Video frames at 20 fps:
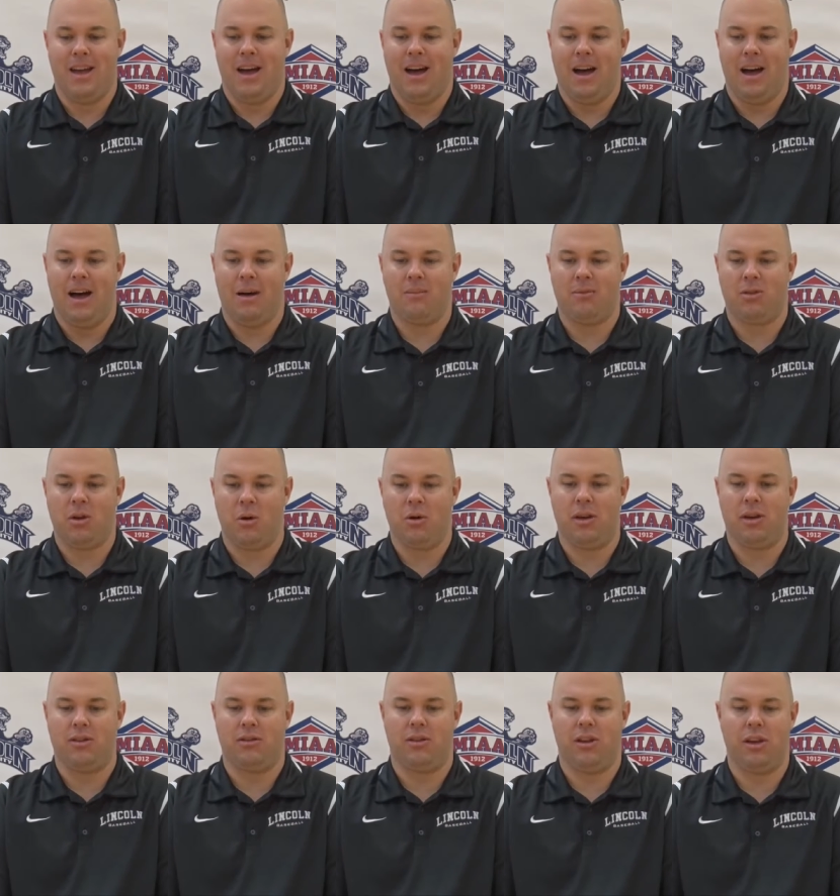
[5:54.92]
um, so
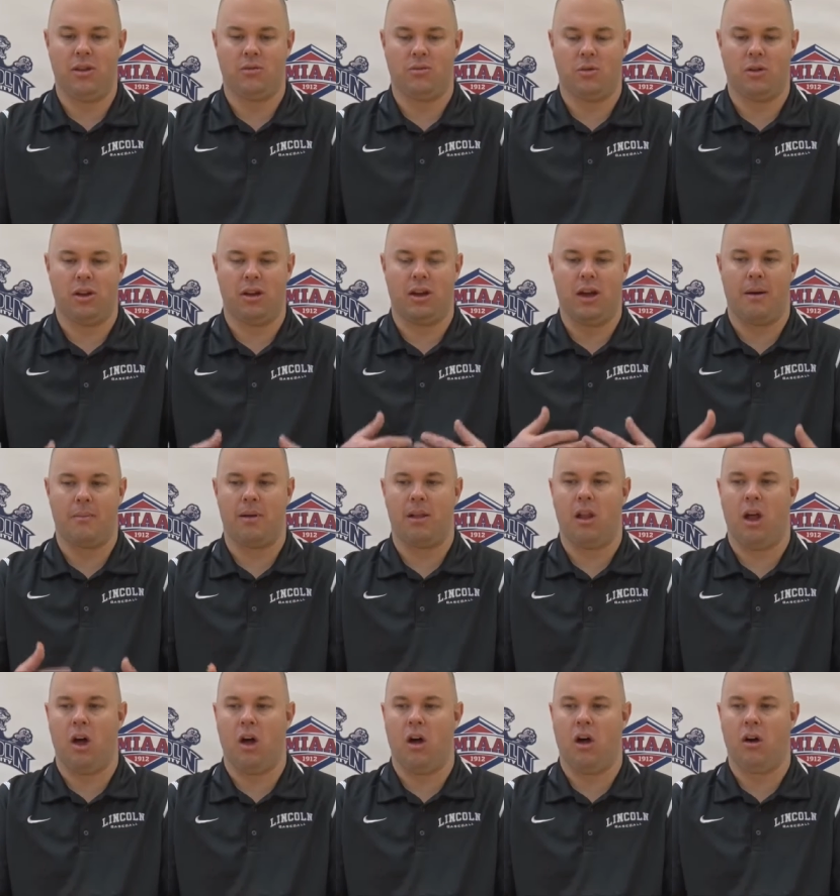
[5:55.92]
he's he's really come
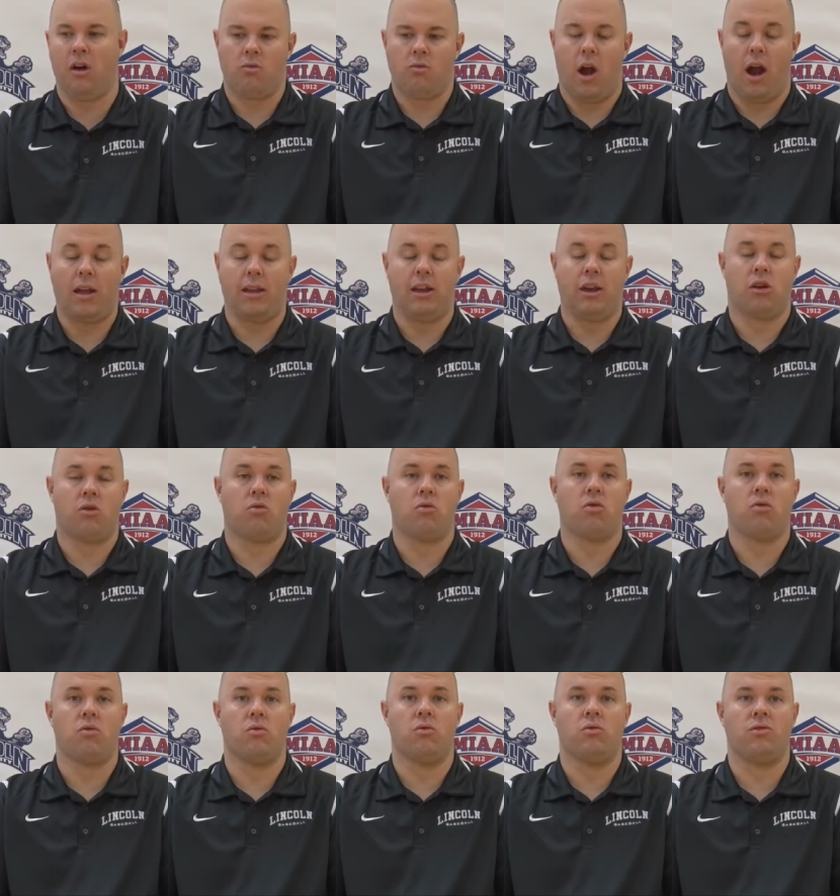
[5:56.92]
along. Riley
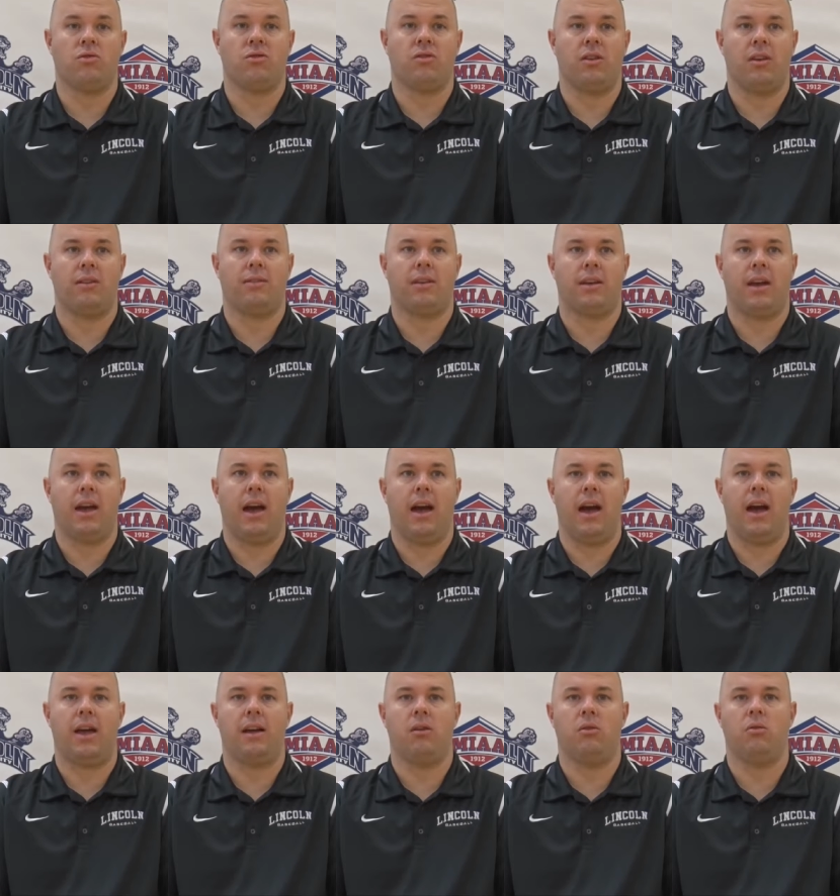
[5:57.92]
Cruz is a
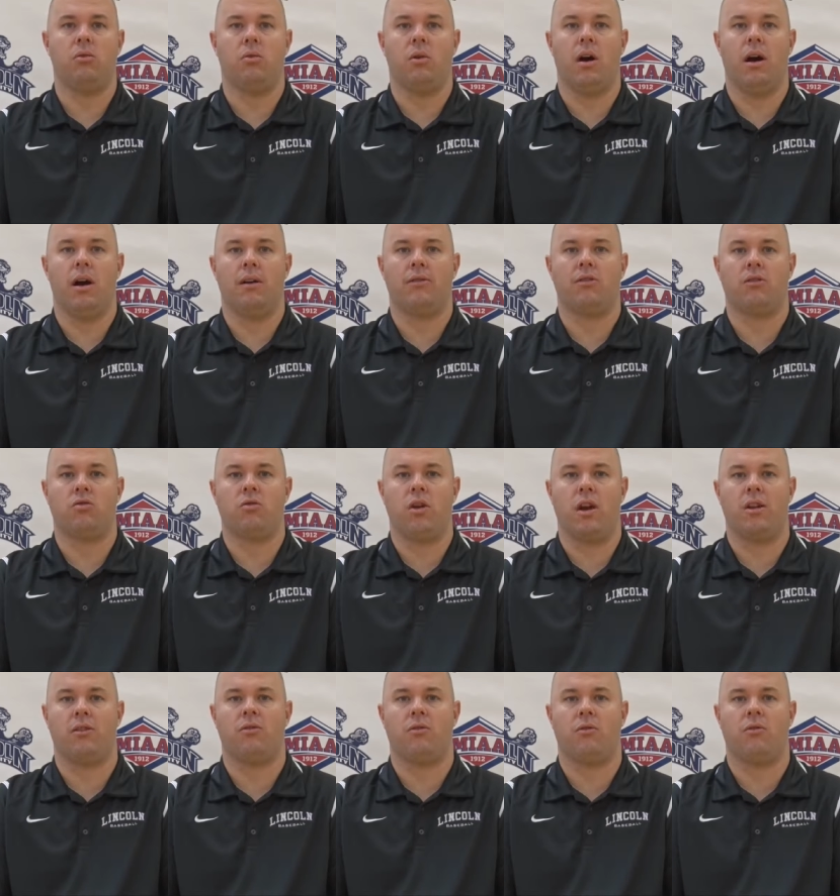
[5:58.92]
guy who uh, is a
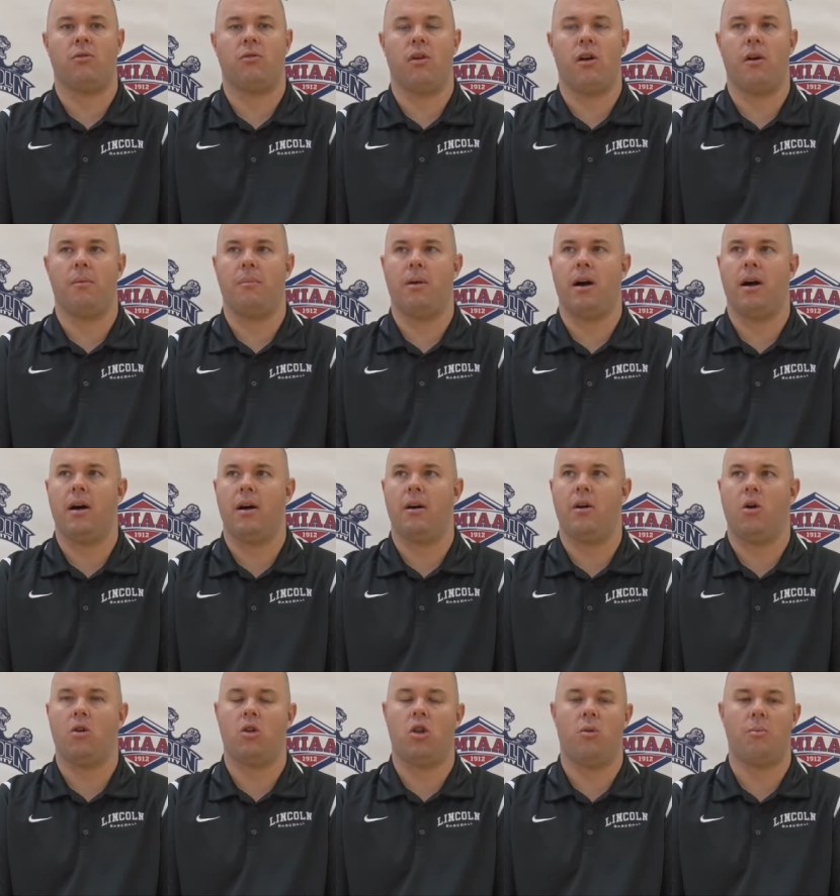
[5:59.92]
transfer from uh,
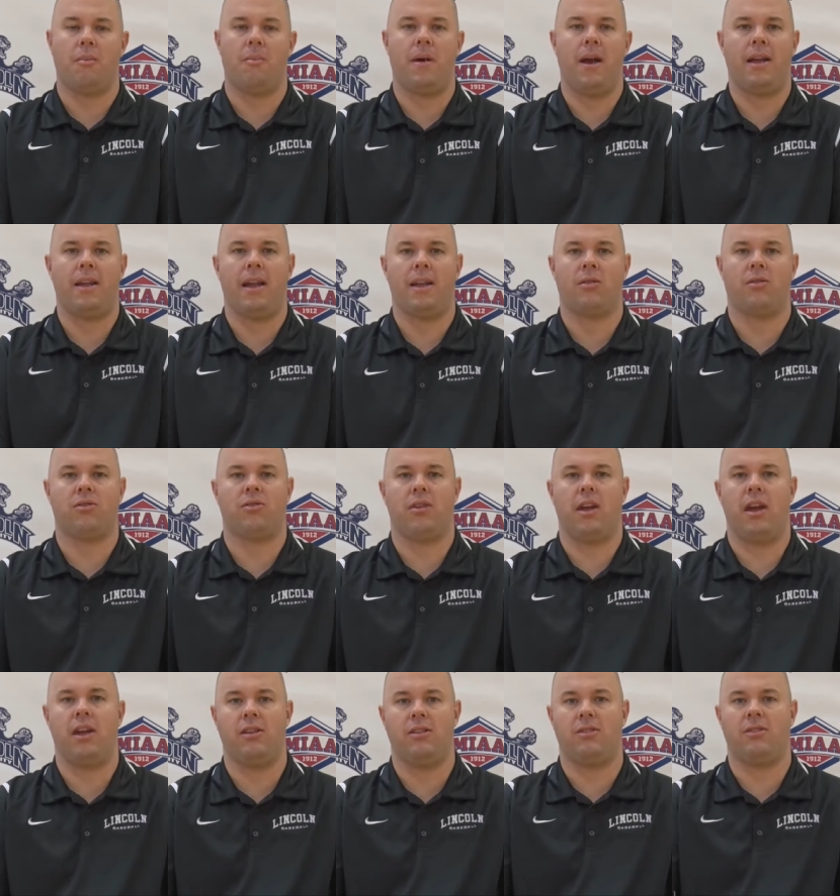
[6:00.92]
Oklahoma Panhandle
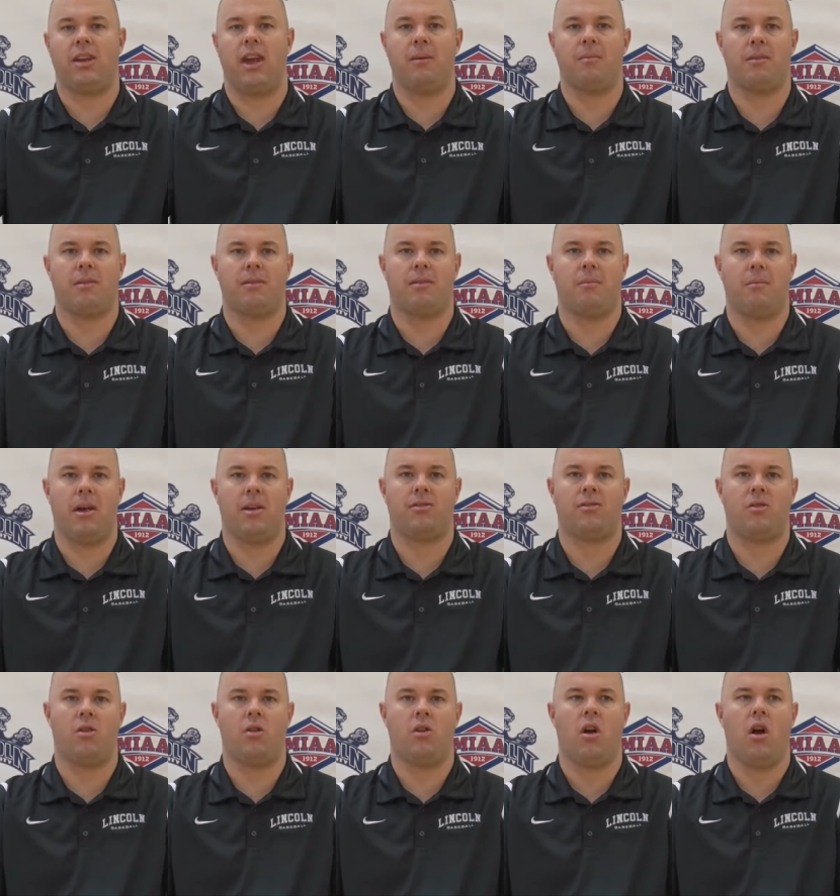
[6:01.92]
State. He just came at
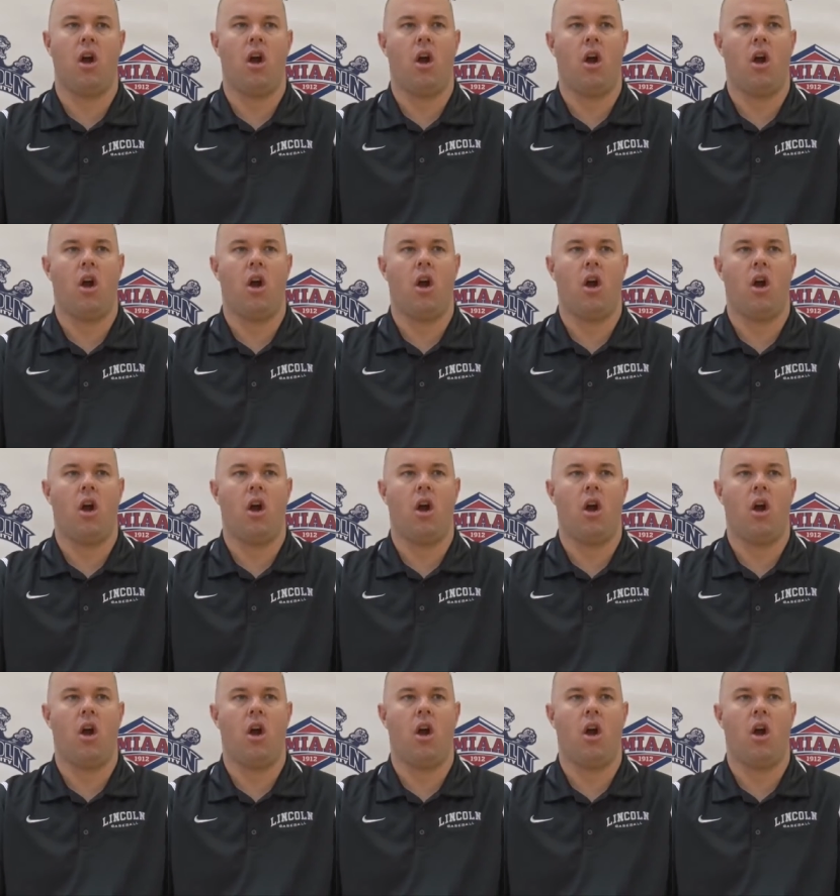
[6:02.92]
semester.